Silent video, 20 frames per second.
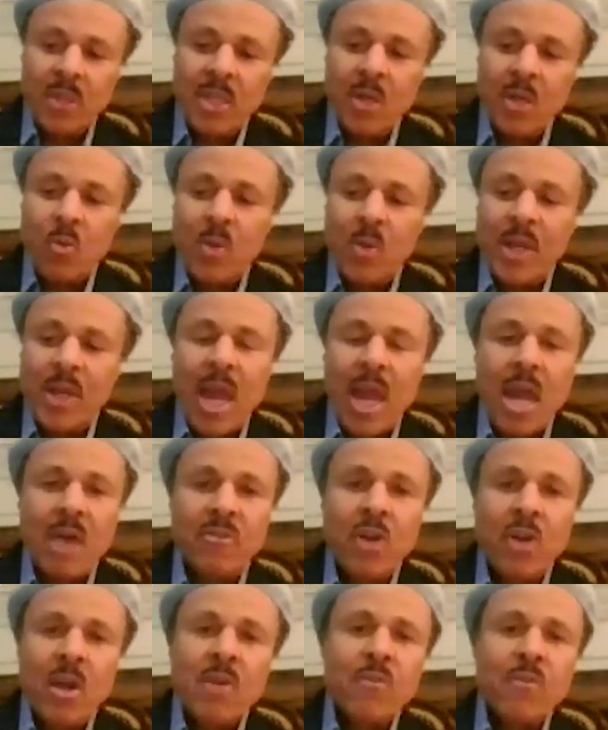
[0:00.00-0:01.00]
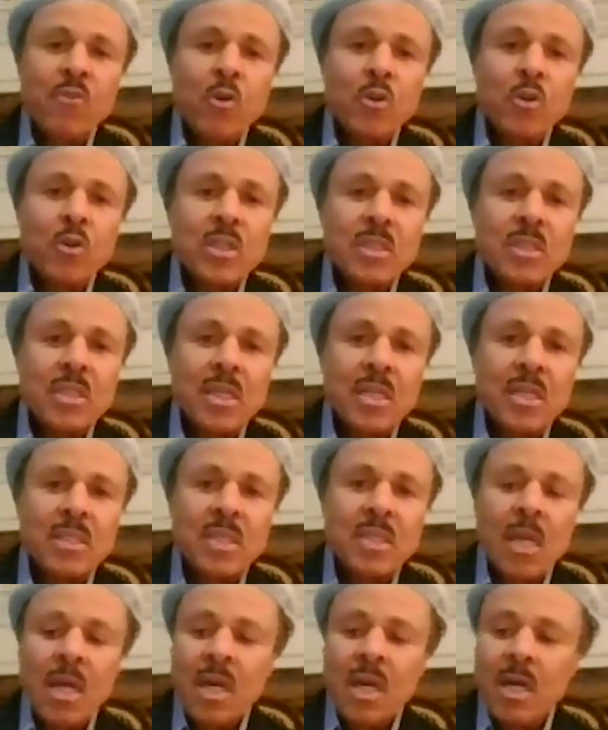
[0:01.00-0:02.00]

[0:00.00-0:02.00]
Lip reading: that we have versus his